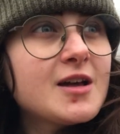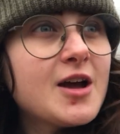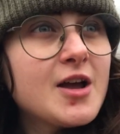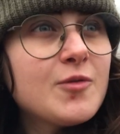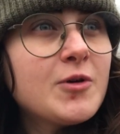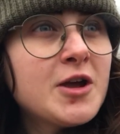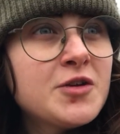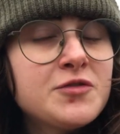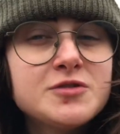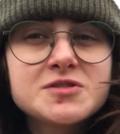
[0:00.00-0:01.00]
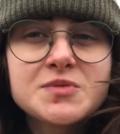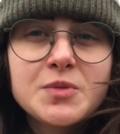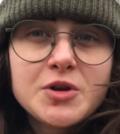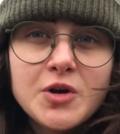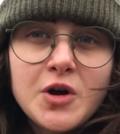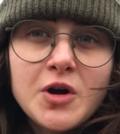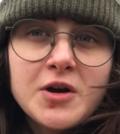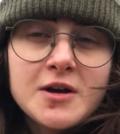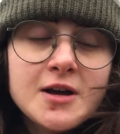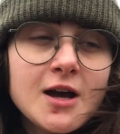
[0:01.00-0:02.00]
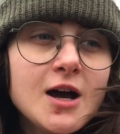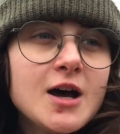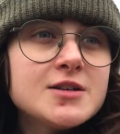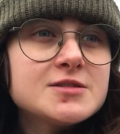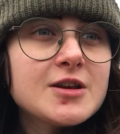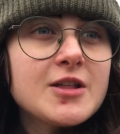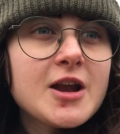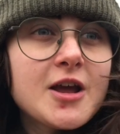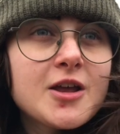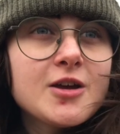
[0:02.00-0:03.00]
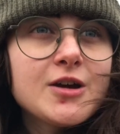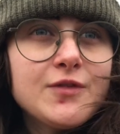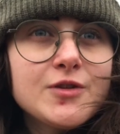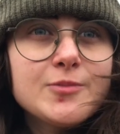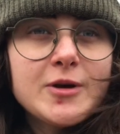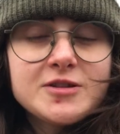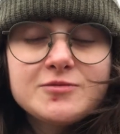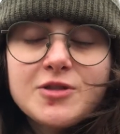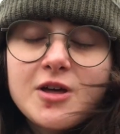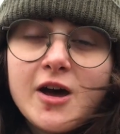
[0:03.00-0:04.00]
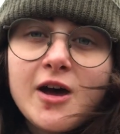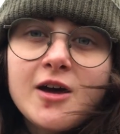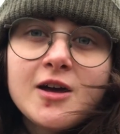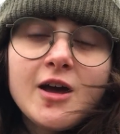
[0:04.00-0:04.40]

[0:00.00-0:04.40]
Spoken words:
I am waiting for some manure so that I can cover the beds with that,